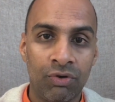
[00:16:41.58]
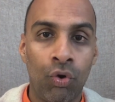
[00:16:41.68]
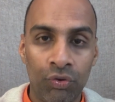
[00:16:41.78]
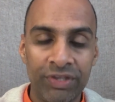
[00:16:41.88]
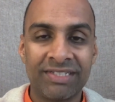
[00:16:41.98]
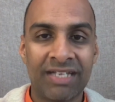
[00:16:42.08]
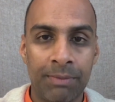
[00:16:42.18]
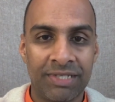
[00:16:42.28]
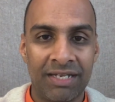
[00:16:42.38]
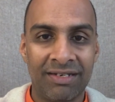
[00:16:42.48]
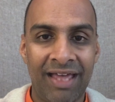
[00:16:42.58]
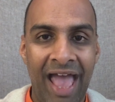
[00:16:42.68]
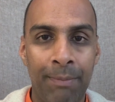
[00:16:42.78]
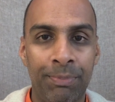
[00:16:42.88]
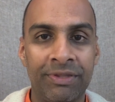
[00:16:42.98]
All this comes under
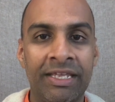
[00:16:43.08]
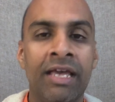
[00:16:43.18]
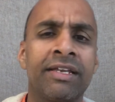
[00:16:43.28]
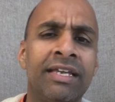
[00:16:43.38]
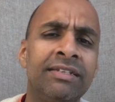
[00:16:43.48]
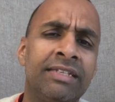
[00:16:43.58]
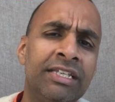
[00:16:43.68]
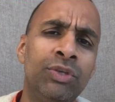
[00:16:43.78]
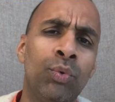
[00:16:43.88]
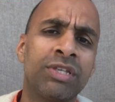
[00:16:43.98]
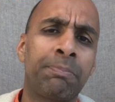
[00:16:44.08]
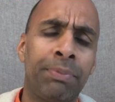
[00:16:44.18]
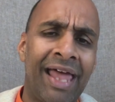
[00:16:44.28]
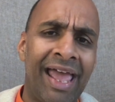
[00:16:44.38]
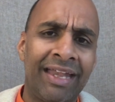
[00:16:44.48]
apathy. Continuous
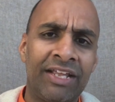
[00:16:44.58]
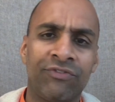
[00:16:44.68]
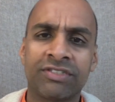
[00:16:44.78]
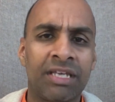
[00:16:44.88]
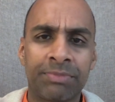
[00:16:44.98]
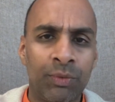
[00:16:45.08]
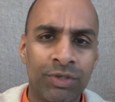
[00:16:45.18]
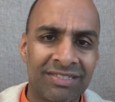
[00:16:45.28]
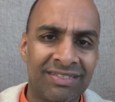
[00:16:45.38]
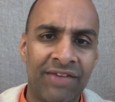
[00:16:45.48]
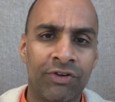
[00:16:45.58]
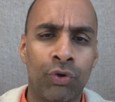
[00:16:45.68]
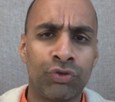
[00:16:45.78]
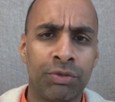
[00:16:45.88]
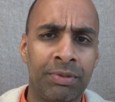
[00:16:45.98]
planning for something which is never
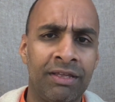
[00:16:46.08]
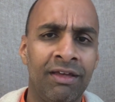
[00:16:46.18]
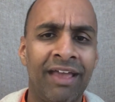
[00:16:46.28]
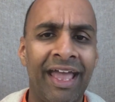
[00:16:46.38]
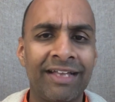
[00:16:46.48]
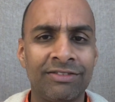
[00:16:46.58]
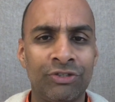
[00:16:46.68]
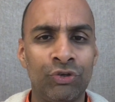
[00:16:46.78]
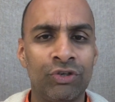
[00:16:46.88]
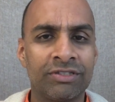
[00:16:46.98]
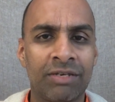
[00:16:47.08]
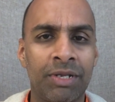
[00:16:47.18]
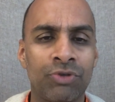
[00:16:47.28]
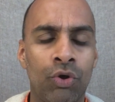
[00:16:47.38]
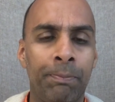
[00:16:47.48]
going to be executed.
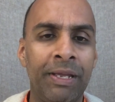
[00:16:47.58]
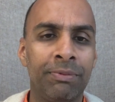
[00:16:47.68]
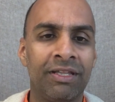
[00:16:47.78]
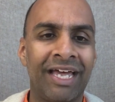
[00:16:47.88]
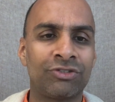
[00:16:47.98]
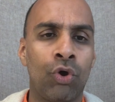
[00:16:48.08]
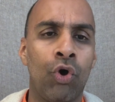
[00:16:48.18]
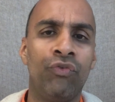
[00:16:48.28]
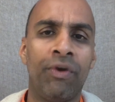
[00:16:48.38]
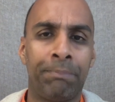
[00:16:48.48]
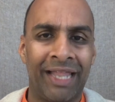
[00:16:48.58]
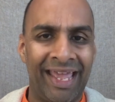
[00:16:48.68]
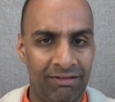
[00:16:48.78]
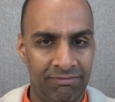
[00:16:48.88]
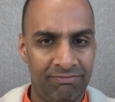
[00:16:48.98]
Sometimes people like to
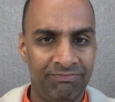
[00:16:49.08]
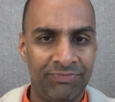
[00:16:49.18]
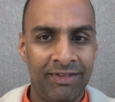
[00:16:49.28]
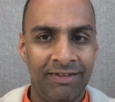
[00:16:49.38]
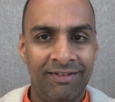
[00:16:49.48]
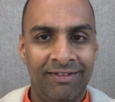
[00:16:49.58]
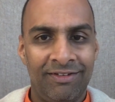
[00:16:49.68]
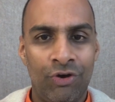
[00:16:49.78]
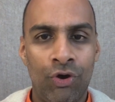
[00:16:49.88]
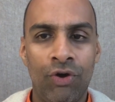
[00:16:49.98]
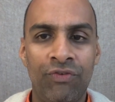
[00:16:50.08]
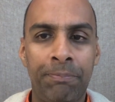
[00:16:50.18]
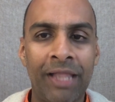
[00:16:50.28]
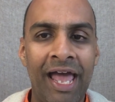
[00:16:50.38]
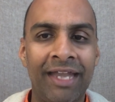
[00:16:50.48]
overplan.
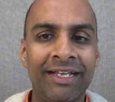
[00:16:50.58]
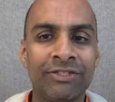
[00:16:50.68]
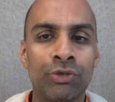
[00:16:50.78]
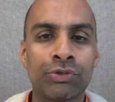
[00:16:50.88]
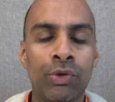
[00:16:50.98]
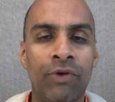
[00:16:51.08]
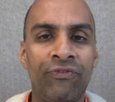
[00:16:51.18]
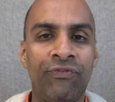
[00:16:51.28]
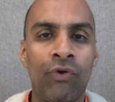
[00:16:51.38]
Overplanning is also